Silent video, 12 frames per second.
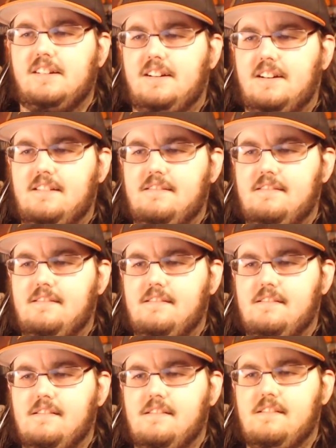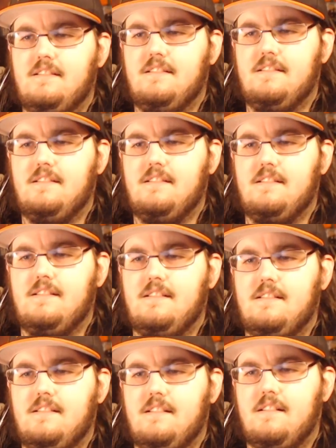
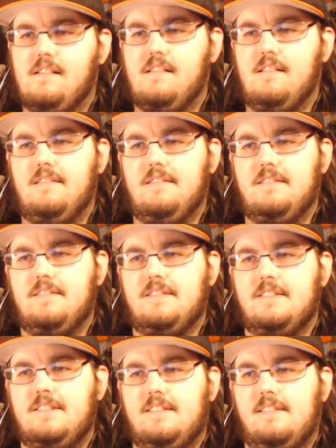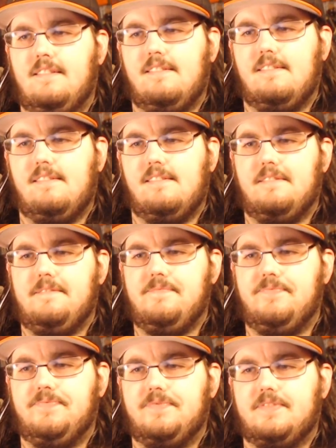
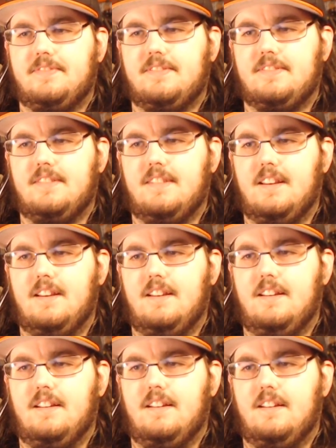No one is speaking in this clip.